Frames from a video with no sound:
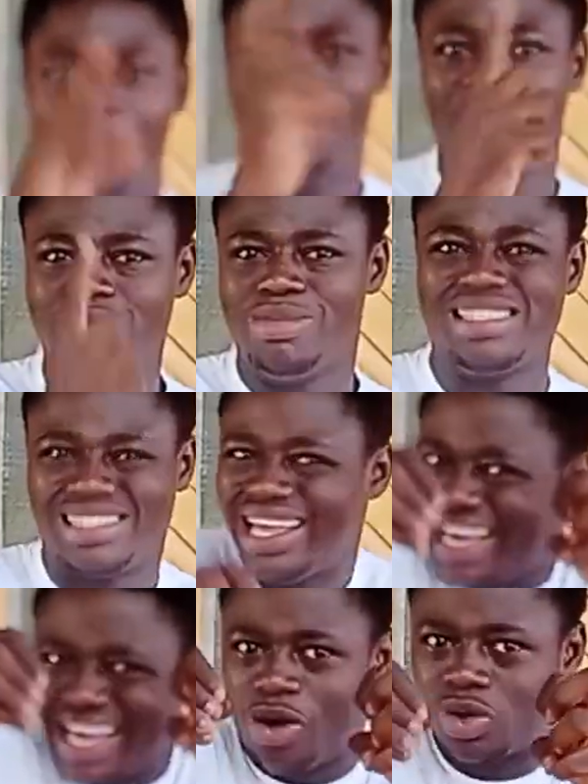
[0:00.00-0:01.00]
But my
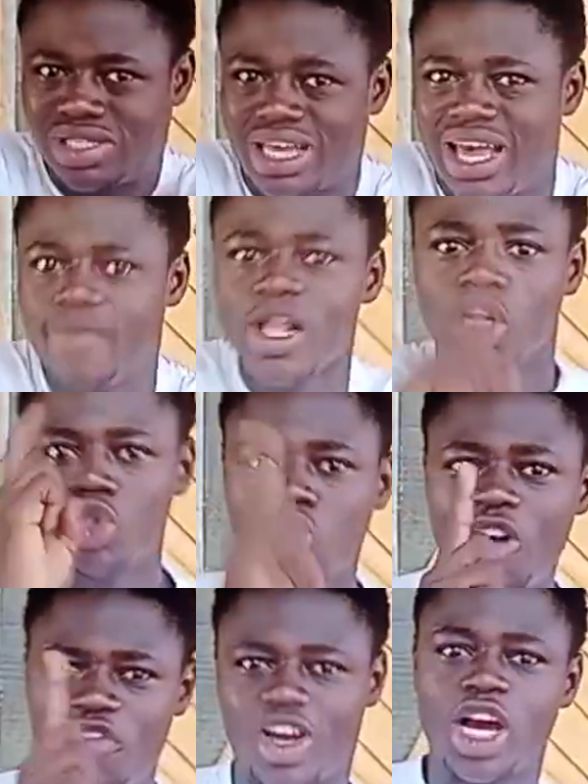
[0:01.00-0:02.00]
striker, I will say,
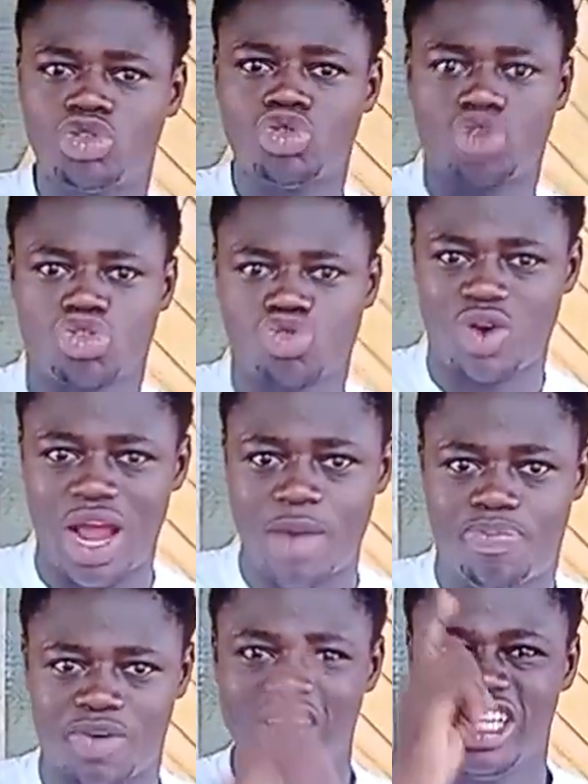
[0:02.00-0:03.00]
don't forget to subscribe,
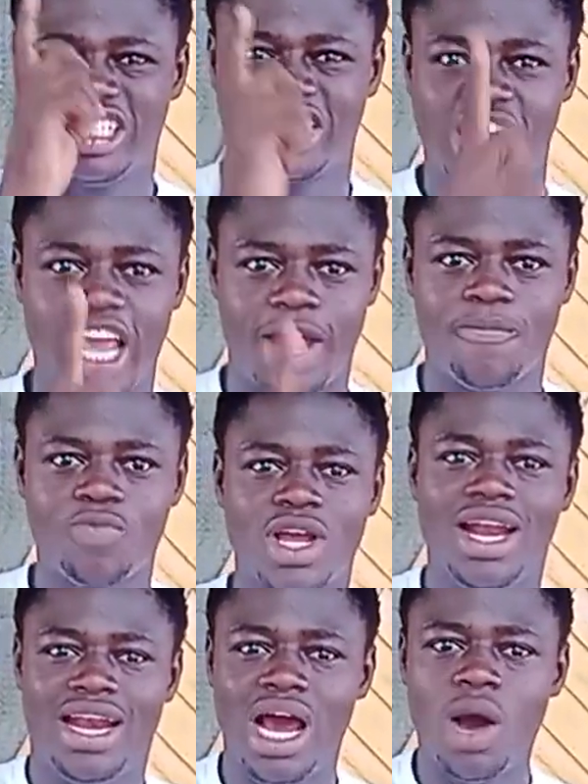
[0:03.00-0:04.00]
share.
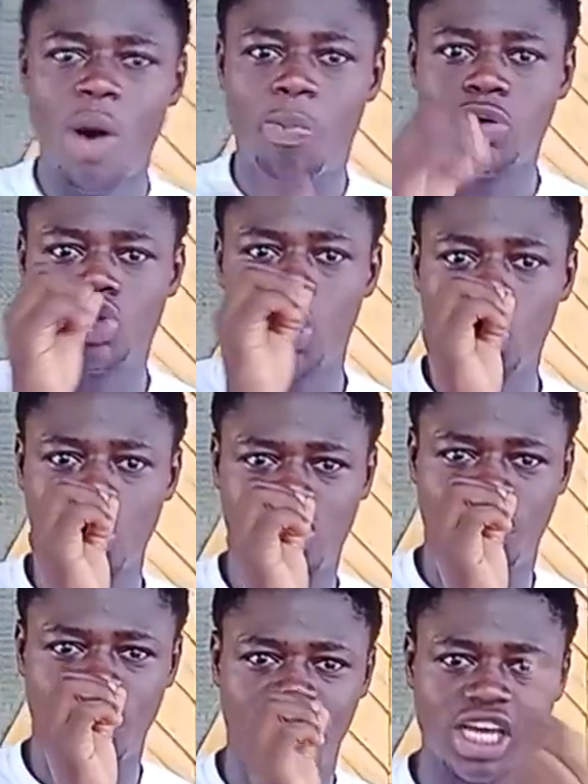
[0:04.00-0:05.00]
Now, we'll put on
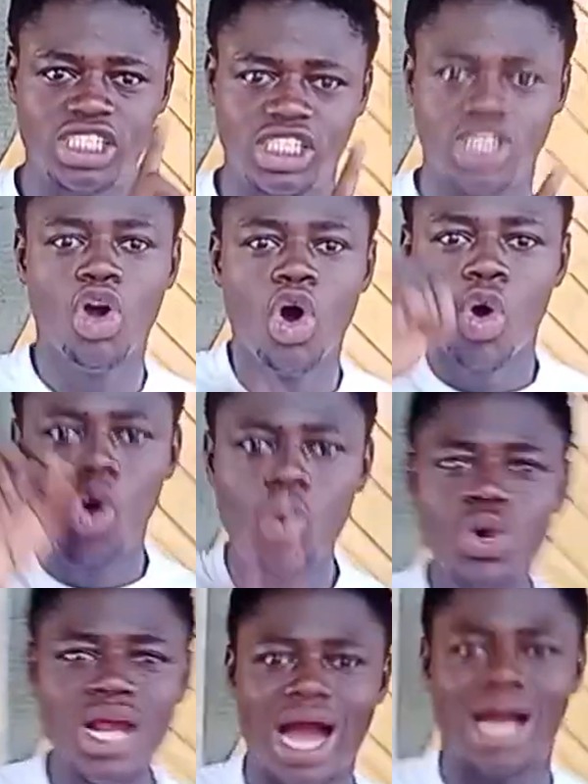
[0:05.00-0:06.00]
notification.
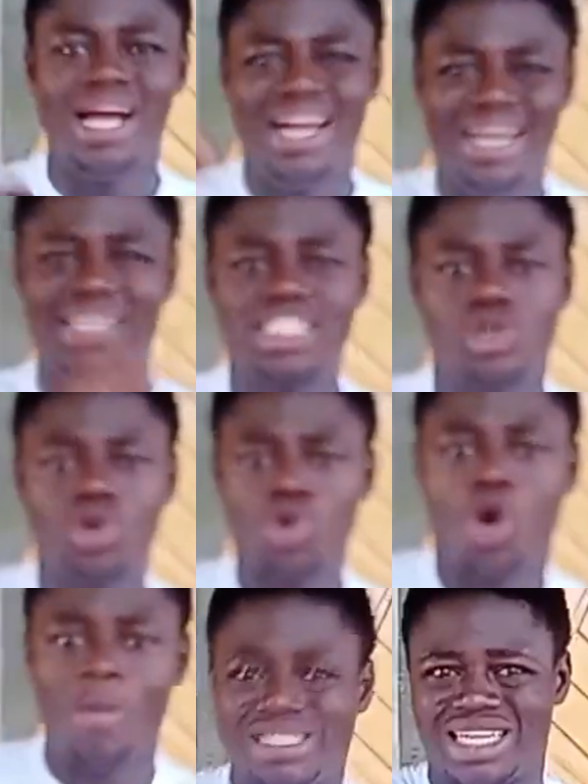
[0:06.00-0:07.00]
We are not just all the
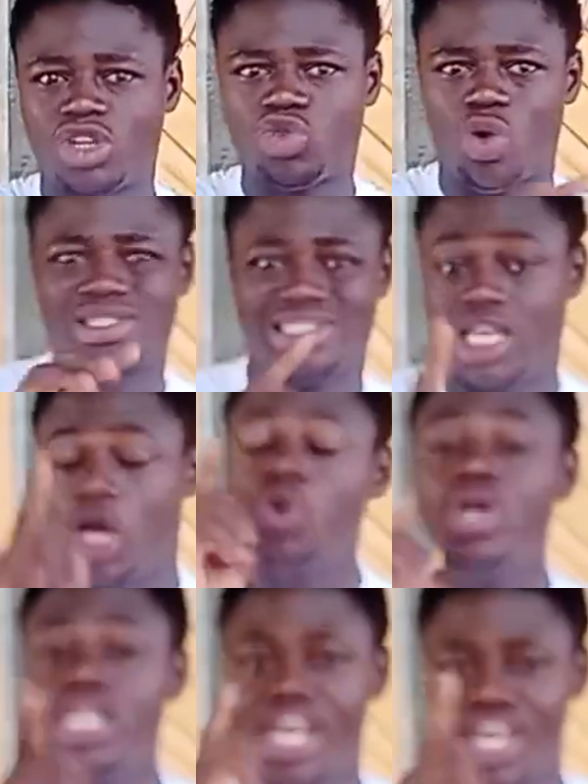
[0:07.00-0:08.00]
comments and not to us. See, and
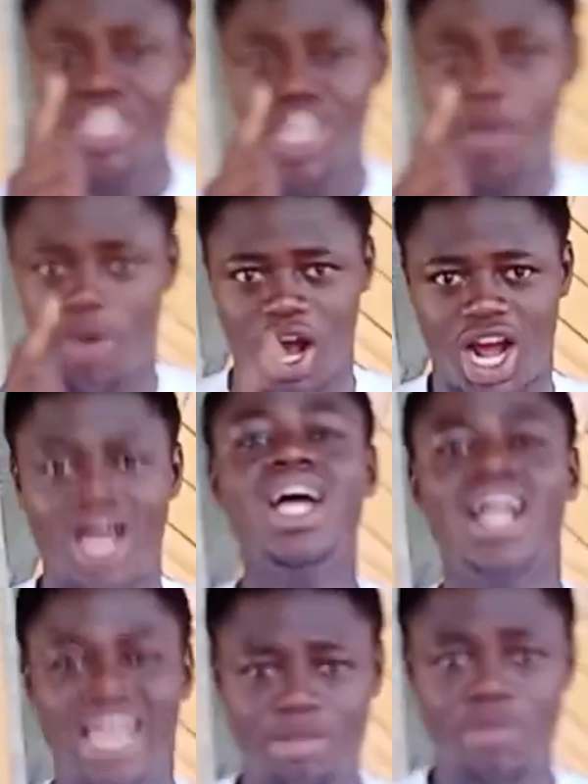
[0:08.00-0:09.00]
we hear you, pa.
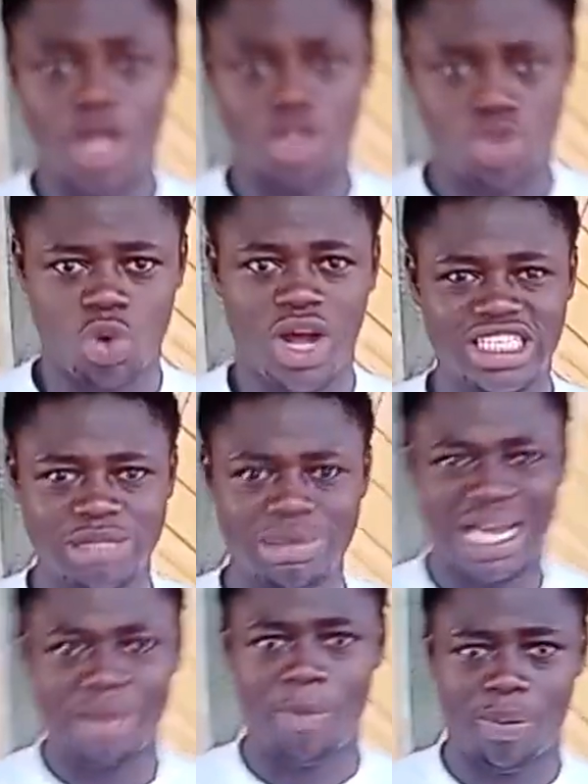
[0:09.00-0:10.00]
Let me be as soon as you
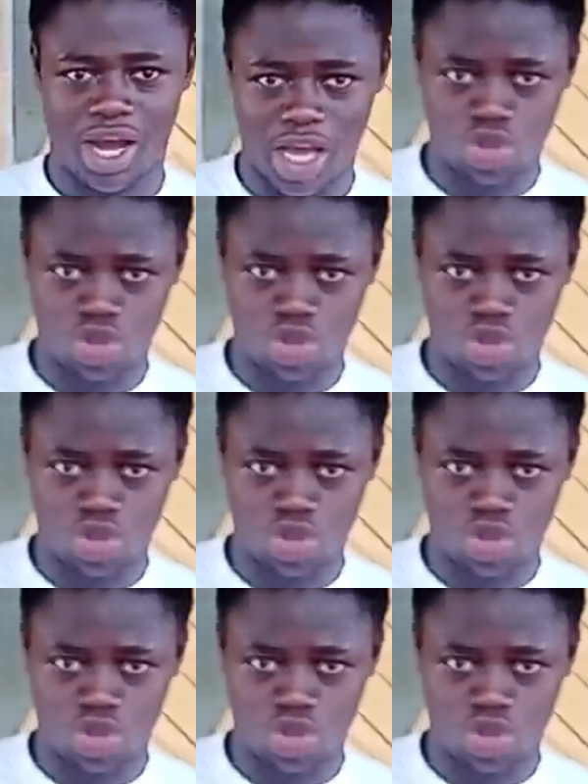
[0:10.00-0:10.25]
make my pa.